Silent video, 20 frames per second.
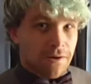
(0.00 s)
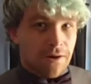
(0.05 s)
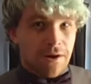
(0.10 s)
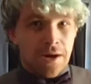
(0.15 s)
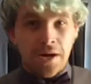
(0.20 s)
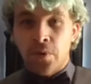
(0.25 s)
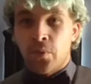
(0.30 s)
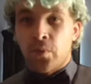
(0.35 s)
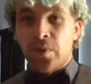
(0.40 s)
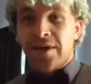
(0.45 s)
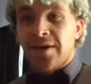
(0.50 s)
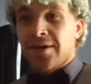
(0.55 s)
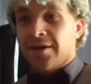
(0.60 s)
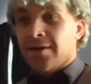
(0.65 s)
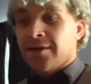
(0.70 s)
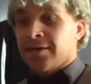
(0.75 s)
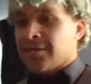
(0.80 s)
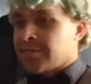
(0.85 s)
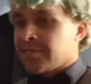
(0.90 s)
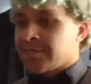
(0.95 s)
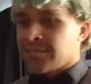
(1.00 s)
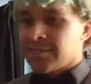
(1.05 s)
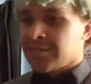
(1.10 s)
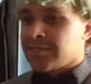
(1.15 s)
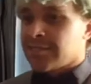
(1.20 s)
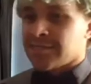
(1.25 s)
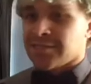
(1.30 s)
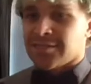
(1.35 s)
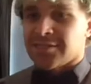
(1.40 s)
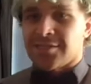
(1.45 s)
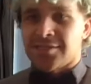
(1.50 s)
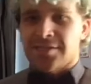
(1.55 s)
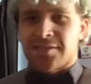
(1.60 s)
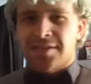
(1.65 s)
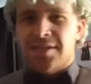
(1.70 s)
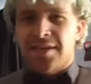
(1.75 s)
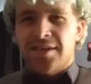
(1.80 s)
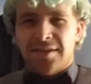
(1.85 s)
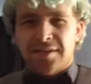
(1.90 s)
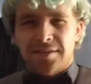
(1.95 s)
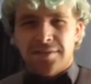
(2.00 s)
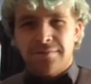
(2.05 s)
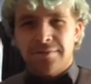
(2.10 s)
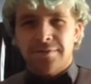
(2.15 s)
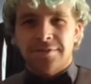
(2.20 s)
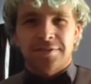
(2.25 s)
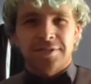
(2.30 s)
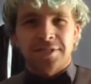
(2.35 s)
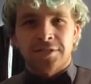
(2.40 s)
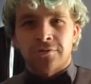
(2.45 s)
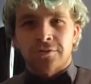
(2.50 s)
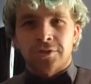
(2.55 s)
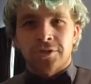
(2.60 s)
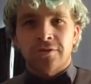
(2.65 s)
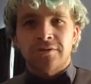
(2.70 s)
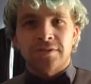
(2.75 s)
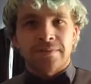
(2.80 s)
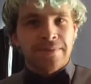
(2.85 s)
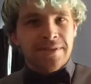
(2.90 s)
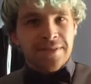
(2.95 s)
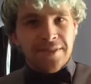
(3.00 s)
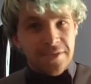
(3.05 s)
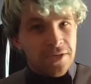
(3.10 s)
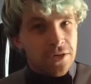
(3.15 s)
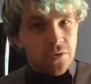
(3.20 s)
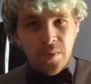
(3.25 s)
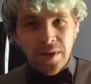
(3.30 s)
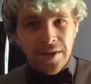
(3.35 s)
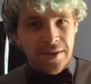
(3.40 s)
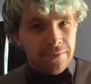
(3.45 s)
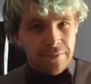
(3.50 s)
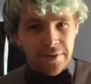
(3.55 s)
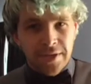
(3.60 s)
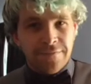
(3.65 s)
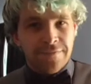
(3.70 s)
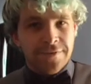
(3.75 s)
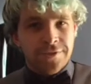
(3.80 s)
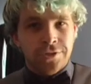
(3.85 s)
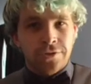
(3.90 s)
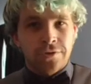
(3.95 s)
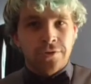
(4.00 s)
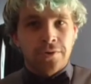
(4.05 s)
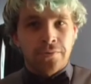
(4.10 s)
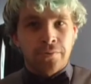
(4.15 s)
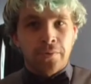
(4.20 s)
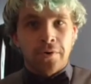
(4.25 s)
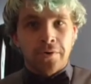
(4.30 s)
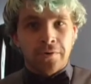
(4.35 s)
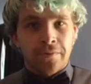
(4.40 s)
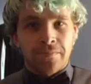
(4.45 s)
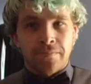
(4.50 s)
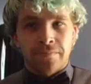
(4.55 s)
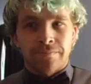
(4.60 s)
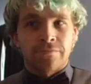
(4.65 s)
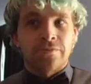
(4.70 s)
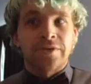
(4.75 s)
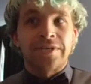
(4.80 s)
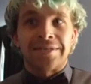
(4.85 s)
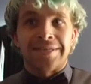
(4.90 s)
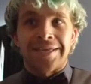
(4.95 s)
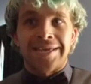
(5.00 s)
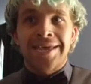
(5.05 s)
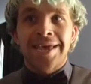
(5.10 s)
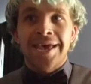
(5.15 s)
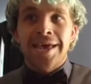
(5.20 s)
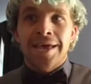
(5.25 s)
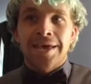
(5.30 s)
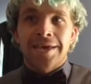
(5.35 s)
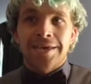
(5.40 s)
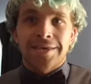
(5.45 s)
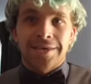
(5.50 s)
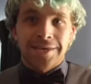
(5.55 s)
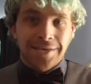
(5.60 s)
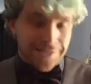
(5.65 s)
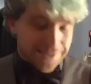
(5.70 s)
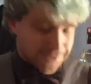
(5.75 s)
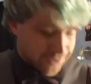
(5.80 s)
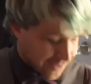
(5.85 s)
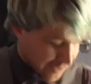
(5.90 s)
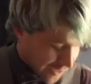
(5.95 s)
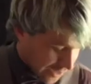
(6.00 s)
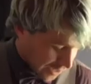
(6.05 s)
I wear, just, yeah, general shoes. I mean, you can wear whatever shoe you want, really, because